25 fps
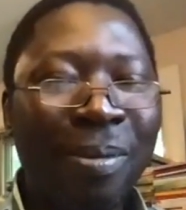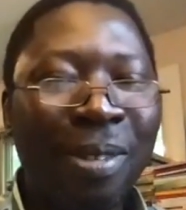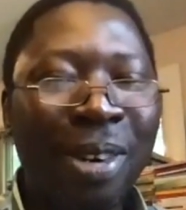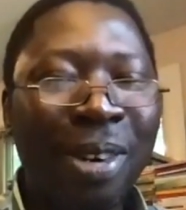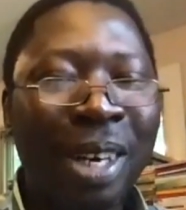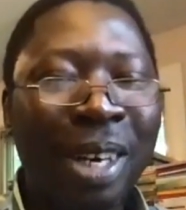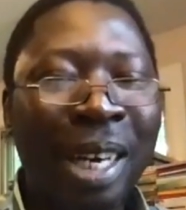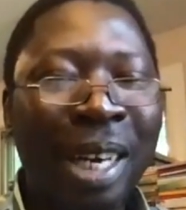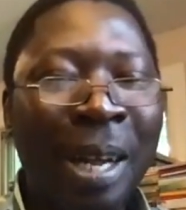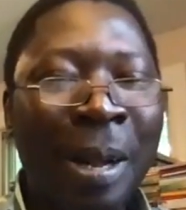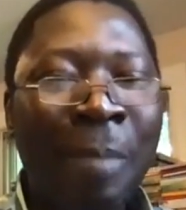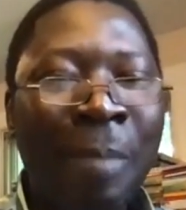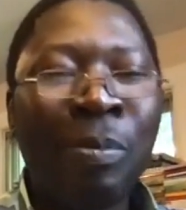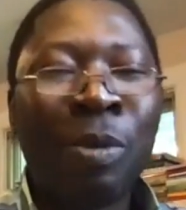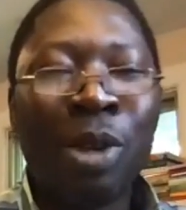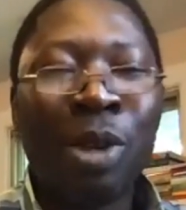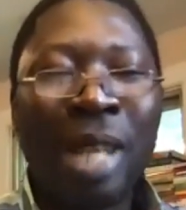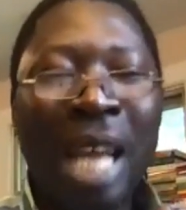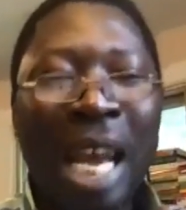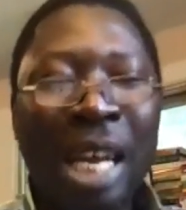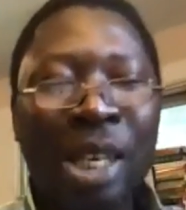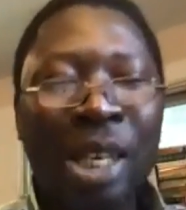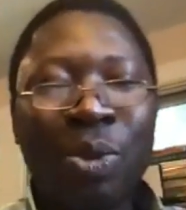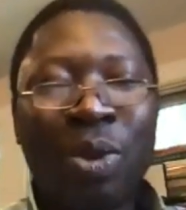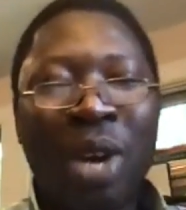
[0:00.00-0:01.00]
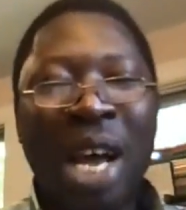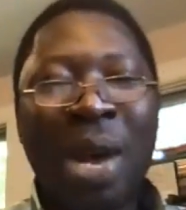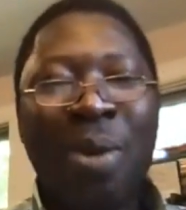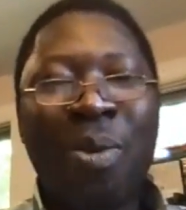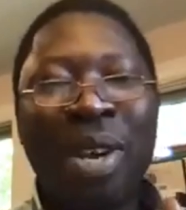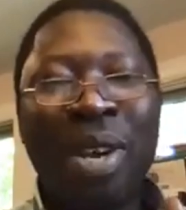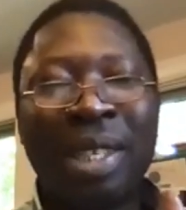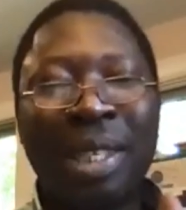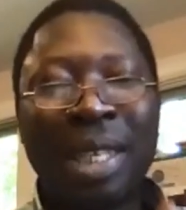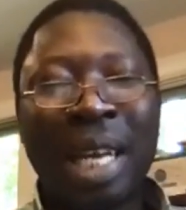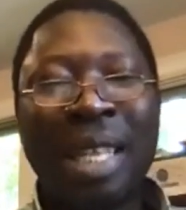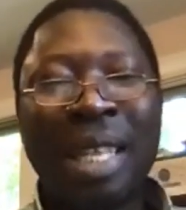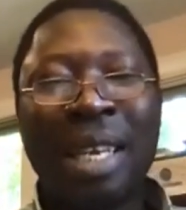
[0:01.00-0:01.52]
Okay, so that's why when
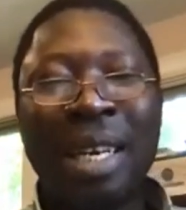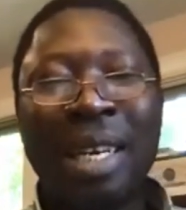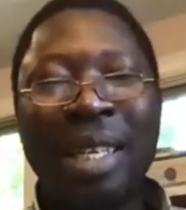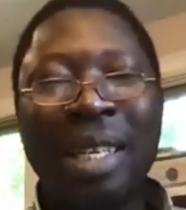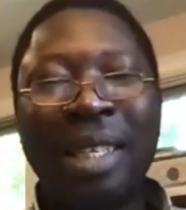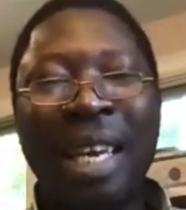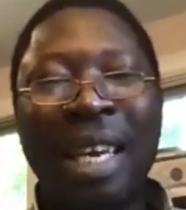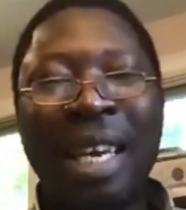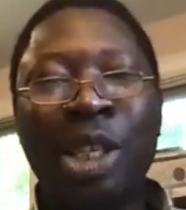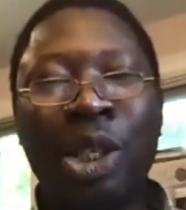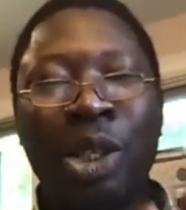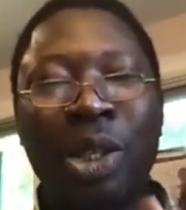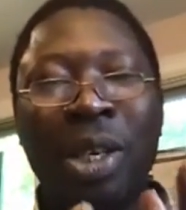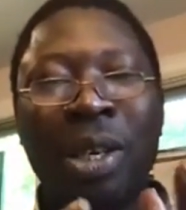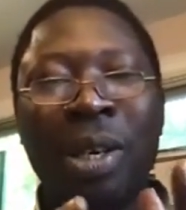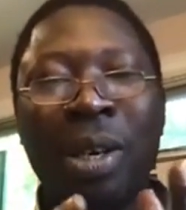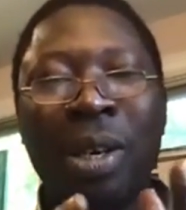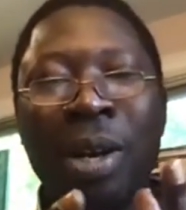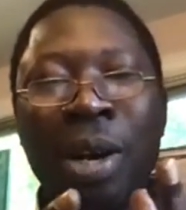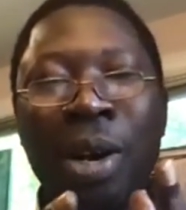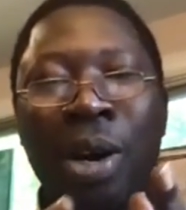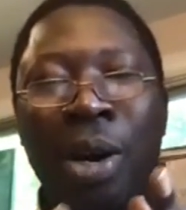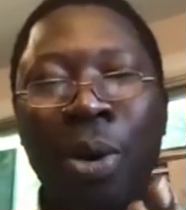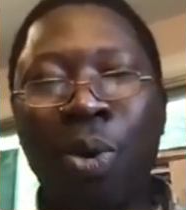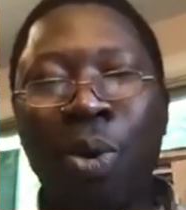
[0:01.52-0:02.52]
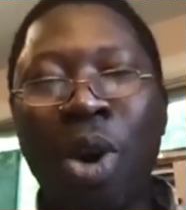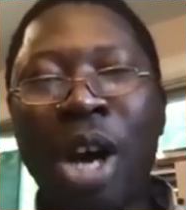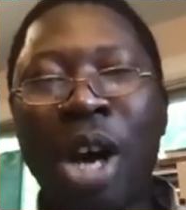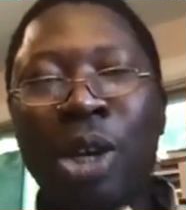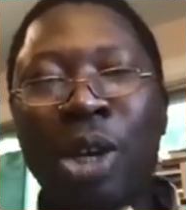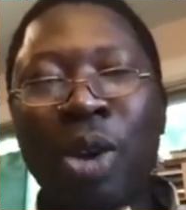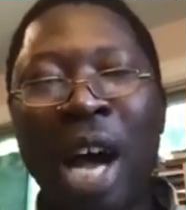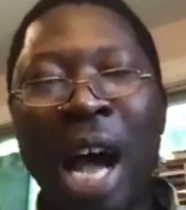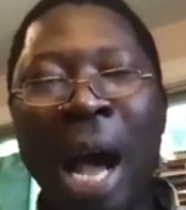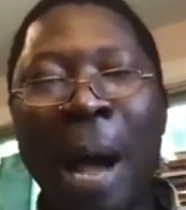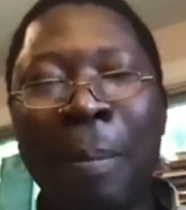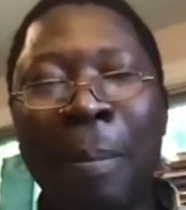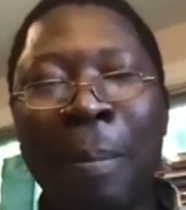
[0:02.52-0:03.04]
standardization were to
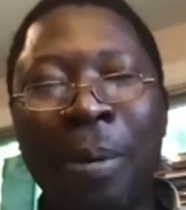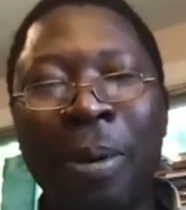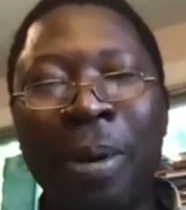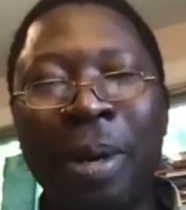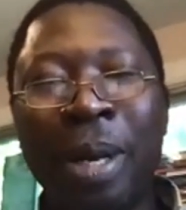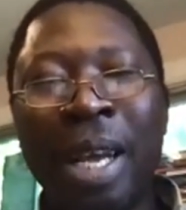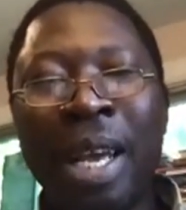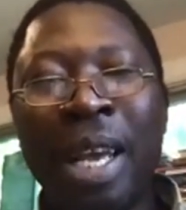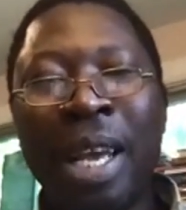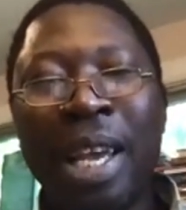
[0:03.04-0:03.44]
happen,